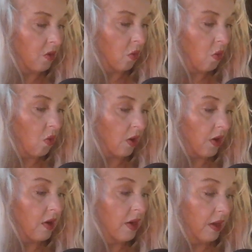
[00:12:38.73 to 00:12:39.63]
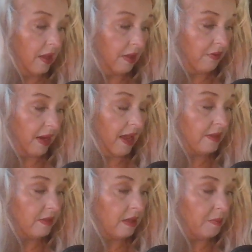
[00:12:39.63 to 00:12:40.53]
Or if it
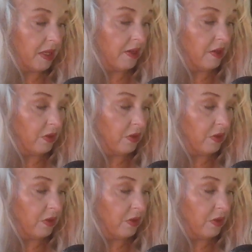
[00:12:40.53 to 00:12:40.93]
has come in,